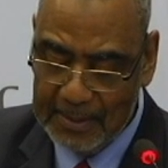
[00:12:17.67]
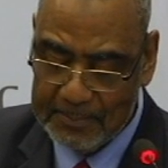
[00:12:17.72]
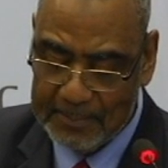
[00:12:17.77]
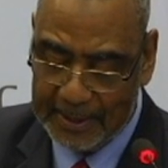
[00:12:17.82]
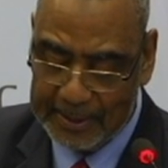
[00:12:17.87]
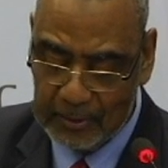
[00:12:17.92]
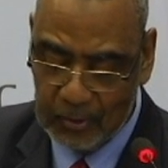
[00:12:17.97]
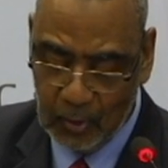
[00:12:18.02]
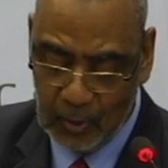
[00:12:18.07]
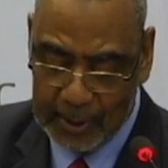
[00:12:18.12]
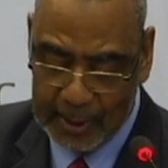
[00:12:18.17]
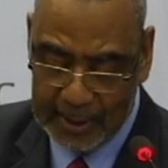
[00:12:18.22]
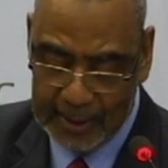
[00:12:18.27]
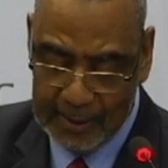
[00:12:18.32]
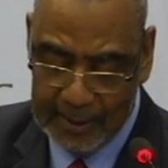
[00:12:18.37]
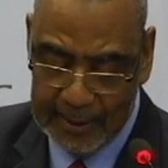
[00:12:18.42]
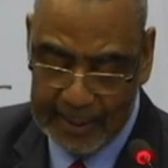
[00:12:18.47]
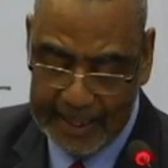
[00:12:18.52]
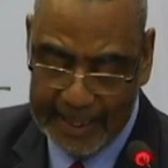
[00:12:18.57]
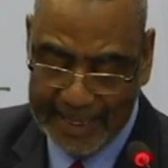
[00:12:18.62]
but
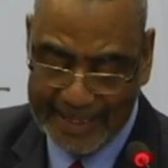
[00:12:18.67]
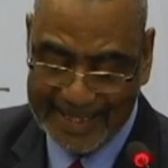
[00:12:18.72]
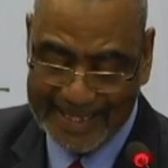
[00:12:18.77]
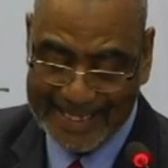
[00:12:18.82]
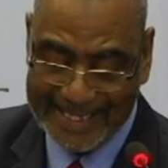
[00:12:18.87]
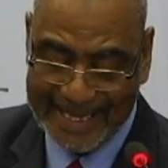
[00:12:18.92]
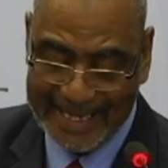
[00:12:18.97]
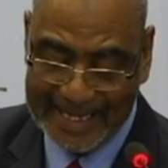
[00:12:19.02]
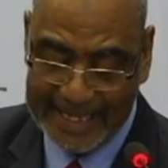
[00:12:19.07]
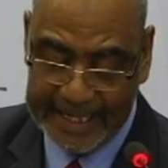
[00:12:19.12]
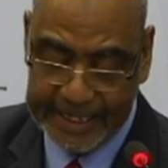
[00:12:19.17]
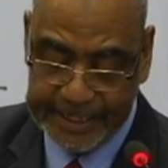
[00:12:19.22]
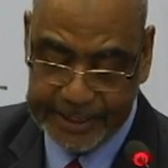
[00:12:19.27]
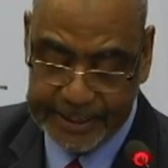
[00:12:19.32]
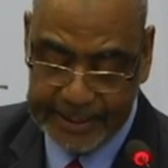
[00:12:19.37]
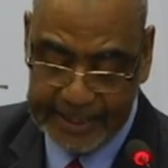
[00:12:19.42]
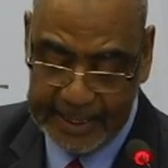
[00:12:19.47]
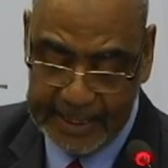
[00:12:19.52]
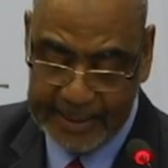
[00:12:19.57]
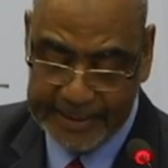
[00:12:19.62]
local and
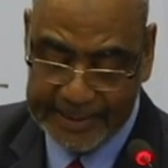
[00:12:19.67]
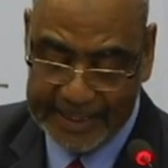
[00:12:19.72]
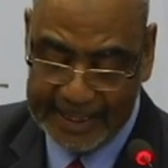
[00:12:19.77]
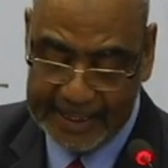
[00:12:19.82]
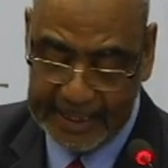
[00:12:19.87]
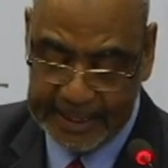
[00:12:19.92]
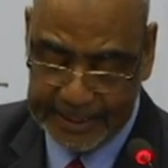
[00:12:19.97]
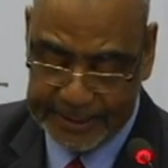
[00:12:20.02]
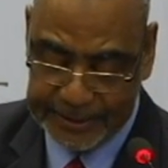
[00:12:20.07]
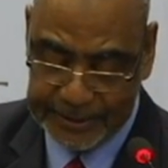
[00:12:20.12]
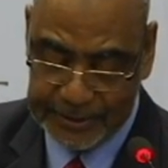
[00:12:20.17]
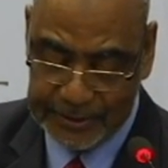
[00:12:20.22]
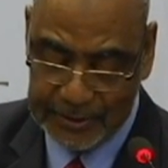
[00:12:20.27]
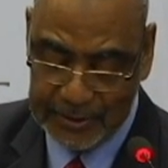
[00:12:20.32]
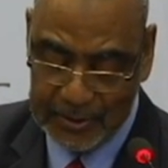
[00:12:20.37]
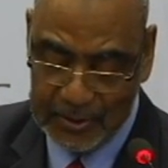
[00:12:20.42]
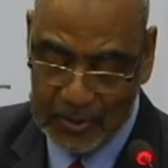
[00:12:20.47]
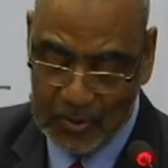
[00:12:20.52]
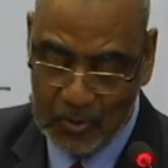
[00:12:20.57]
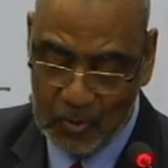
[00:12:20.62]
international journalists
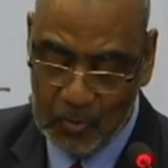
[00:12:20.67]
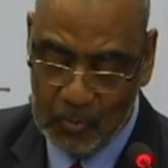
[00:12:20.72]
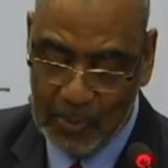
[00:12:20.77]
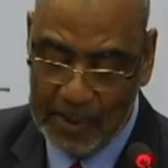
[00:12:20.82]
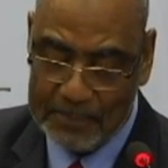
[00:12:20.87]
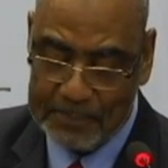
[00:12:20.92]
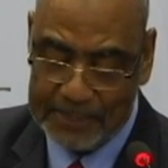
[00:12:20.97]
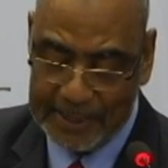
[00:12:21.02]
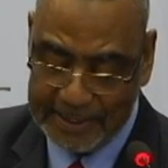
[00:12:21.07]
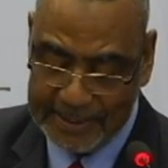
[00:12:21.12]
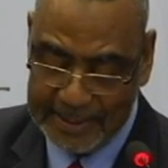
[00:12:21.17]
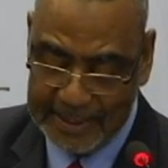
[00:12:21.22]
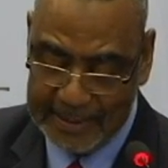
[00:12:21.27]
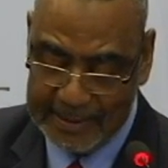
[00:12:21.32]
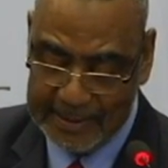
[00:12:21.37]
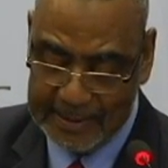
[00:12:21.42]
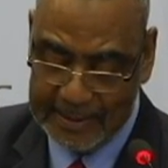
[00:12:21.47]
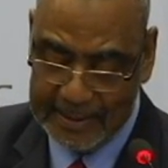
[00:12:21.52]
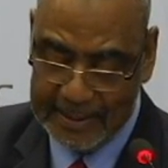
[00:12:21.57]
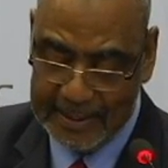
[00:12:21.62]
who were
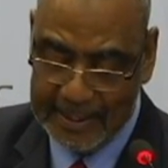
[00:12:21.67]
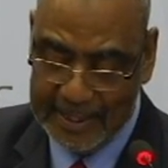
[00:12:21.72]
present